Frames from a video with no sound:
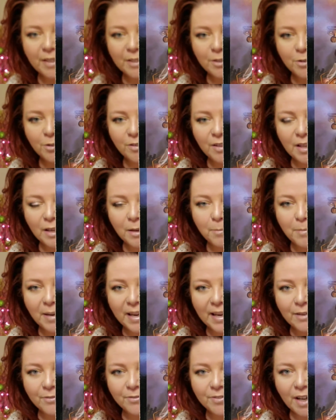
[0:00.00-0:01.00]
you think may
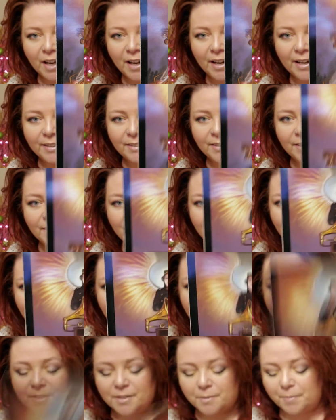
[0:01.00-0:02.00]
have died.
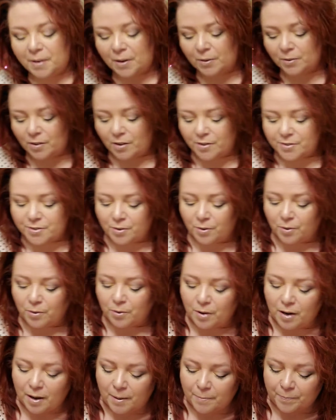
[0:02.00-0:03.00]
It's about
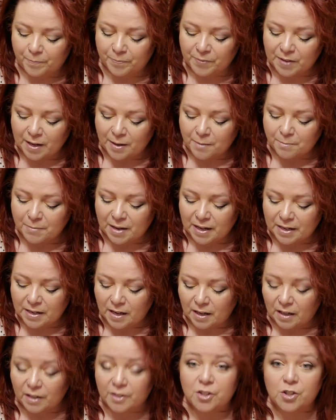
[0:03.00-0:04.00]
also
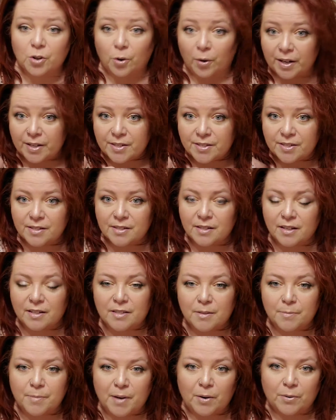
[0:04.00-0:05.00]
making a choice.
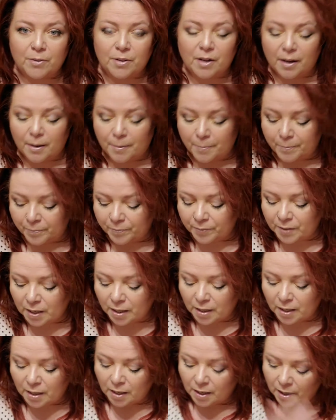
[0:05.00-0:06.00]
It's about
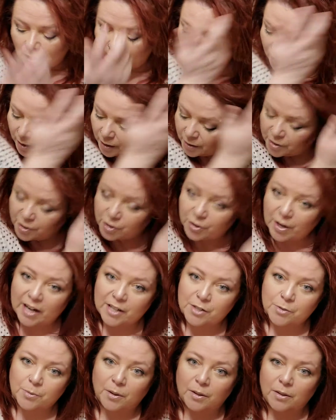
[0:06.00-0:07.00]

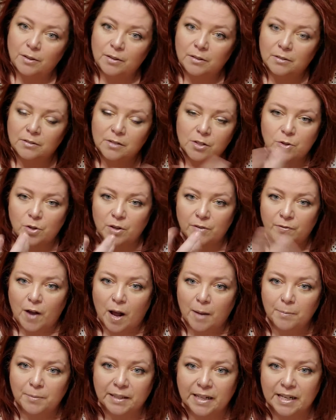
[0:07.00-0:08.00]
contractual sort of
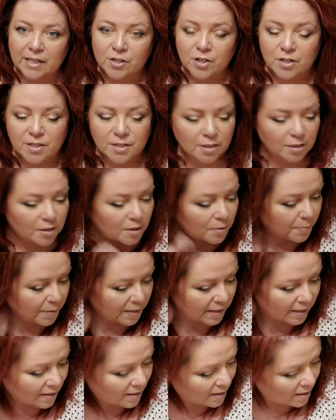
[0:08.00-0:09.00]
obligations. It could
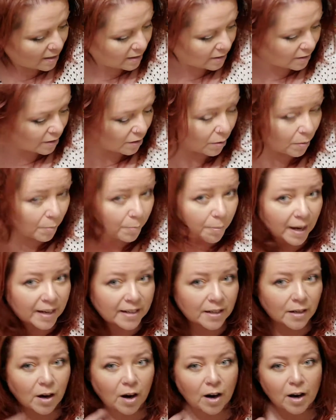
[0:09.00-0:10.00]
be, you know, buying
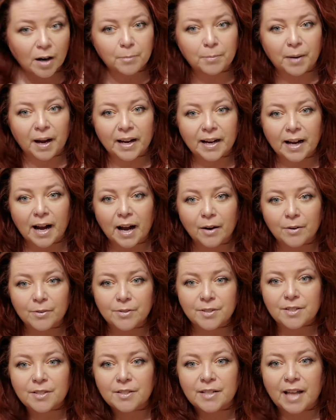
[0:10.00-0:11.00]
a car, buying a
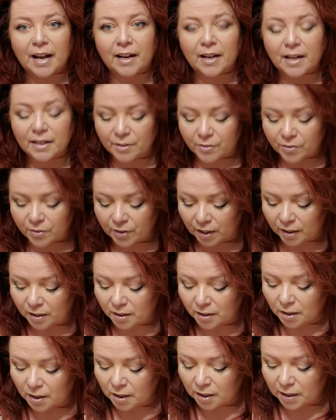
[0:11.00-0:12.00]
house, that kind of thing.
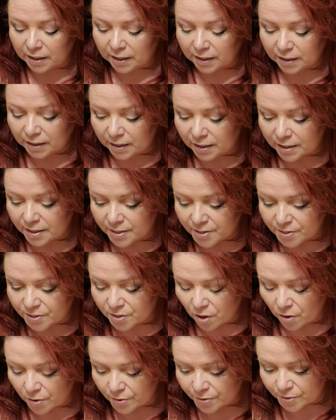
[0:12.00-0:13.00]
It is
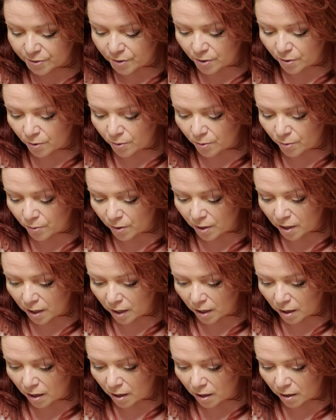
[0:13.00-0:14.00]
also a
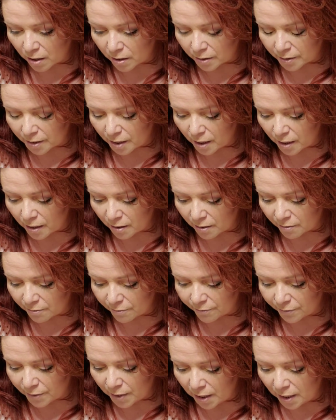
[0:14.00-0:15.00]
card
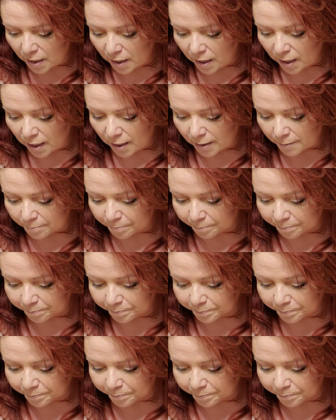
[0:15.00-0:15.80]
of, I